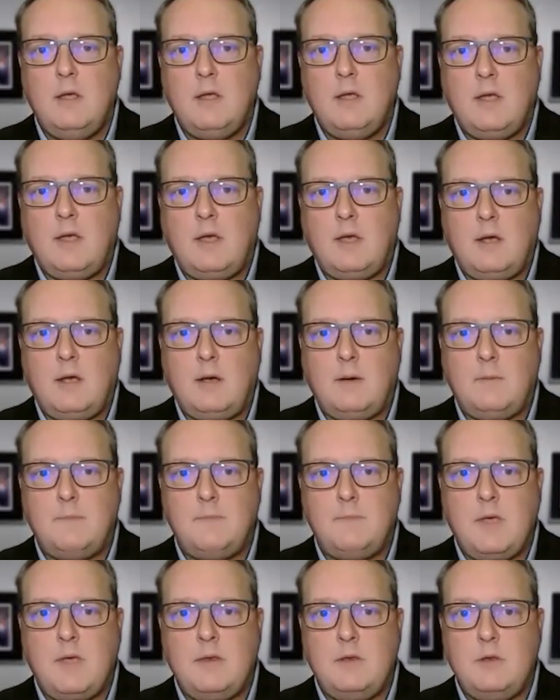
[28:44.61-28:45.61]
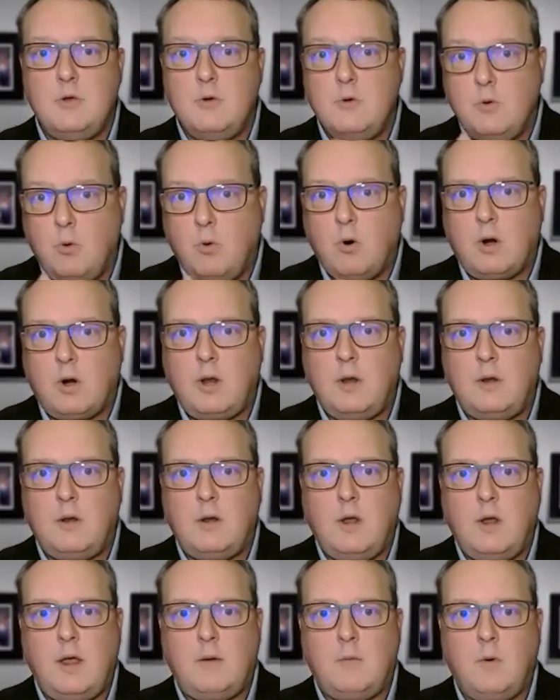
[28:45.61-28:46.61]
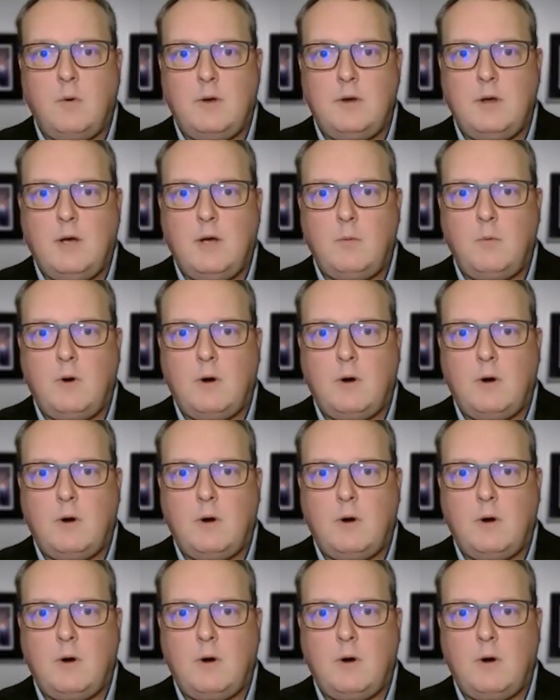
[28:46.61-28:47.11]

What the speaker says: and New York and whatnot,